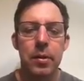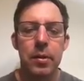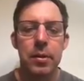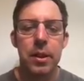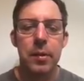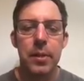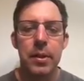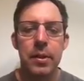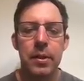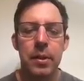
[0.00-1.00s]
there's going to
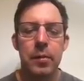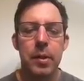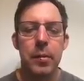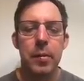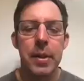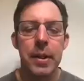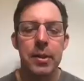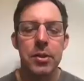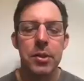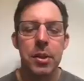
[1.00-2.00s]
be on Pyramid Peak,
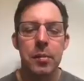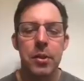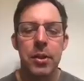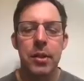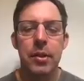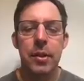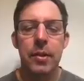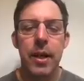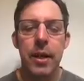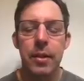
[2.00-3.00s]
it's just going to burn into the
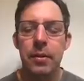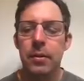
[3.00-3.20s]
granite.